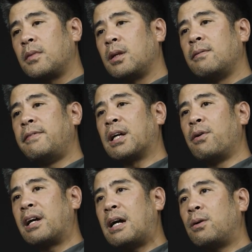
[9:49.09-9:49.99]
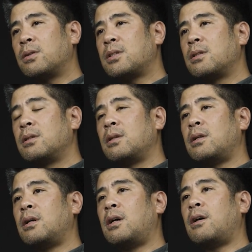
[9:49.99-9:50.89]
figuring out
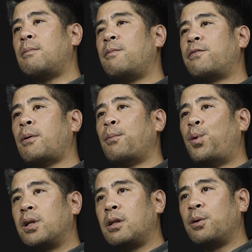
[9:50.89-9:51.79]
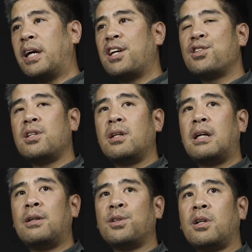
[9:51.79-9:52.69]
from what location
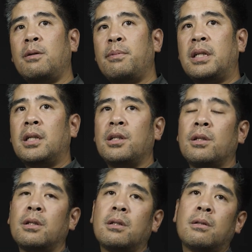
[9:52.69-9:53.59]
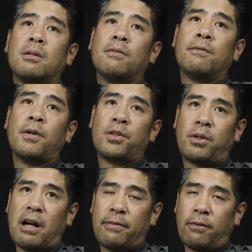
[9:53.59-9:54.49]
I was going to be
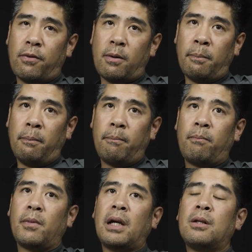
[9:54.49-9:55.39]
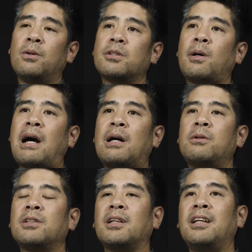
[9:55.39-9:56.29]
photographing from, and also how
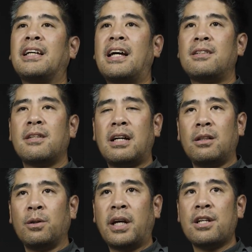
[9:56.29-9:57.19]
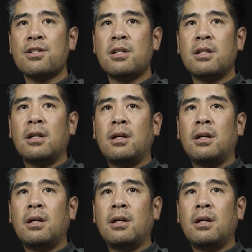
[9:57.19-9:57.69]
I was going to get to that location